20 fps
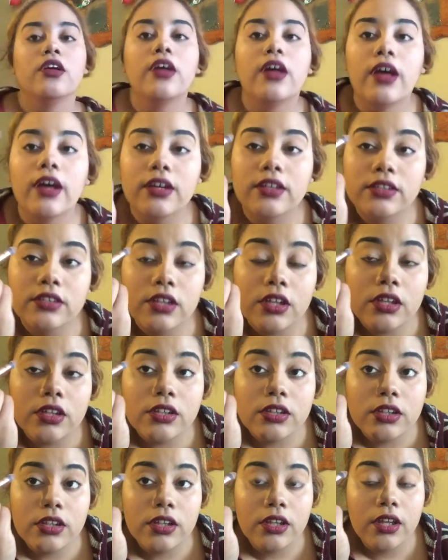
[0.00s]

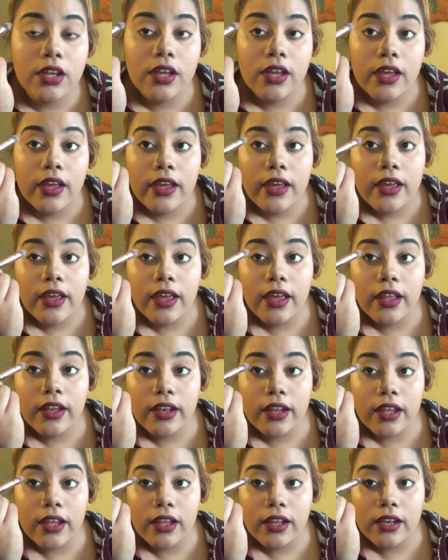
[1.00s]
Access, and
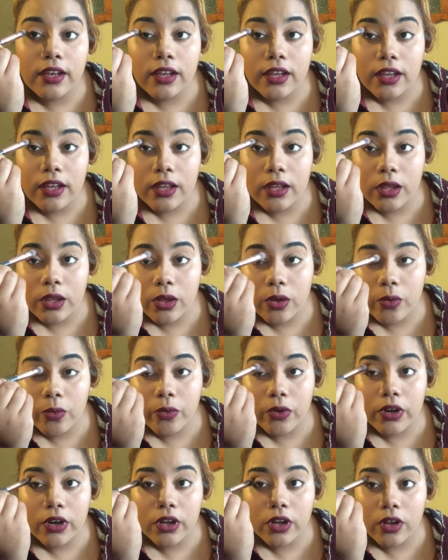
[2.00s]
then you
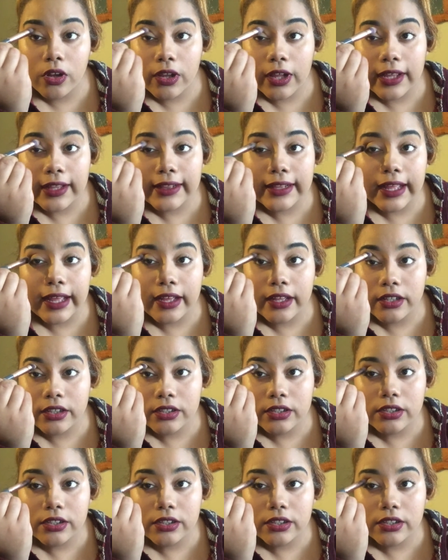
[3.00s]
want to go like that.